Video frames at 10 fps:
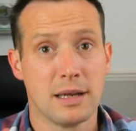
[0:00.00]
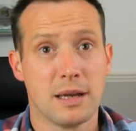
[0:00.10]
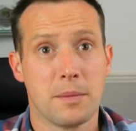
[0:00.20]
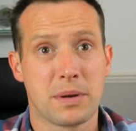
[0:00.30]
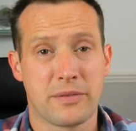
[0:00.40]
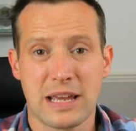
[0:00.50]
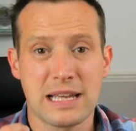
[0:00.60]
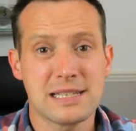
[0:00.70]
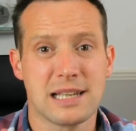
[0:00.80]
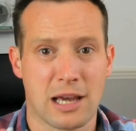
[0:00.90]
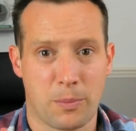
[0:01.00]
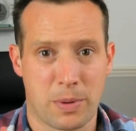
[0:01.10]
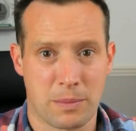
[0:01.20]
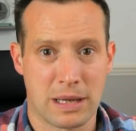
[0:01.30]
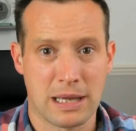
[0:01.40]
But if it isn't
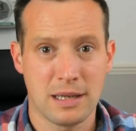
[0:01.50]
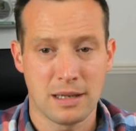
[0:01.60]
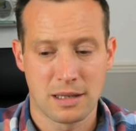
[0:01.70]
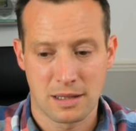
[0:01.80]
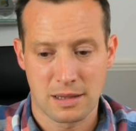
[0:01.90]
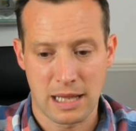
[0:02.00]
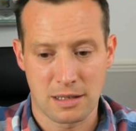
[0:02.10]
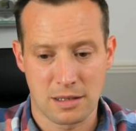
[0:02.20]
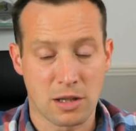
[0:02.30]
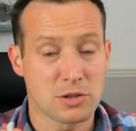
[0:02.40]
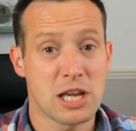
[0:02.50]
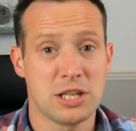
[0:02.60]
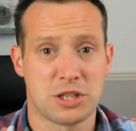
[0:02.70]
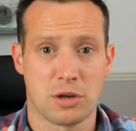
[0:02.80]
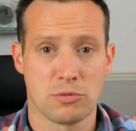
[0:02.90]
helping me, then I'll change
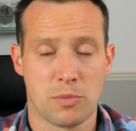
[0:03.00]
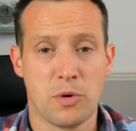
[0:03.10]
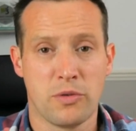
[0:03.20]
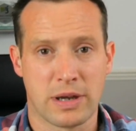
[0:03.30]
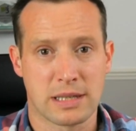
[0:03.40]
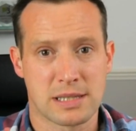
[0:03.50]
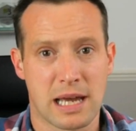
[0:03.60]
it or remove it.